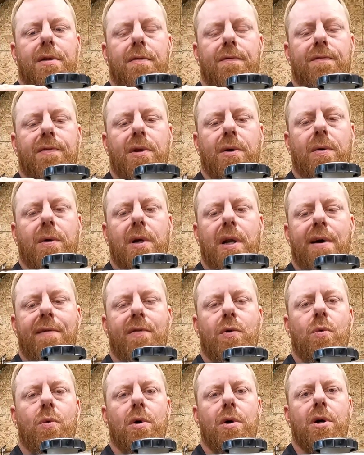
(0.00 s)
the fluid
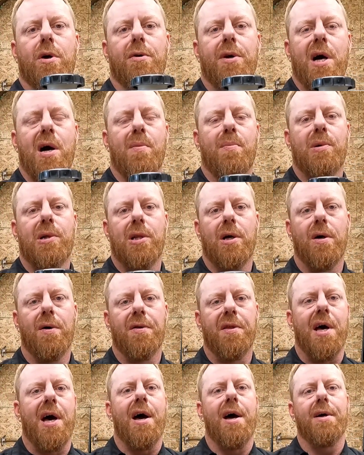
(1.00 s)
level will go down below
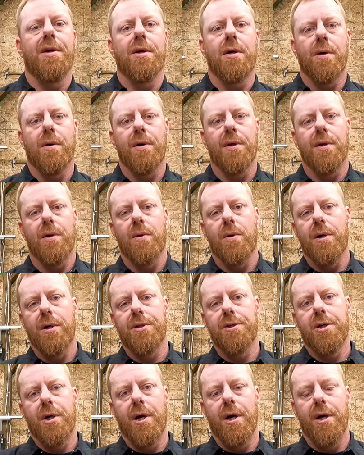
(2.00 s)
that, and you go to the oil
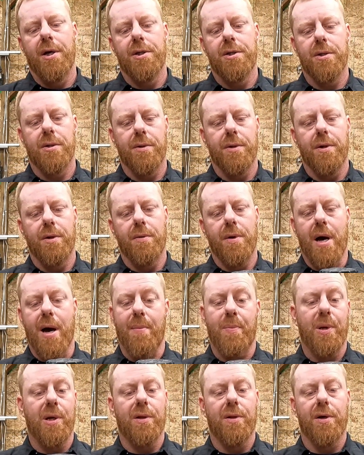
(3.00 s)
change or you happen to